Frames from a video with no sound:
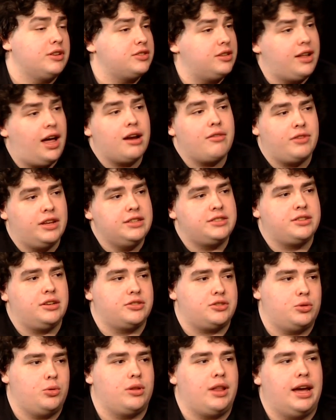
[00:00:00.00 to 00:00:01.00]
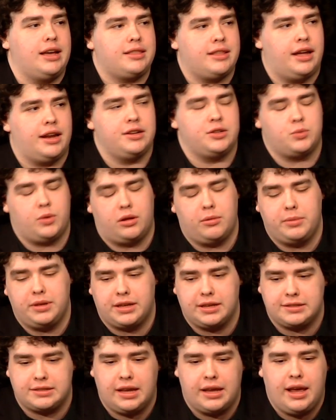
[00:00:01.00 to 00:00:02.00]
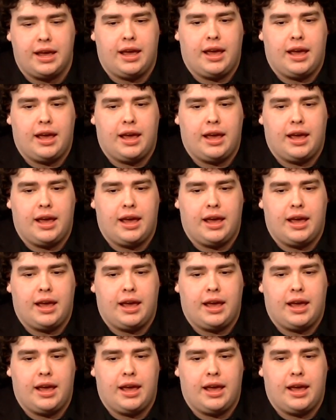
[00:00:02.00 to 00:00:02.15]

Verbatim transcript: There's a lot of incels who are like that as well, because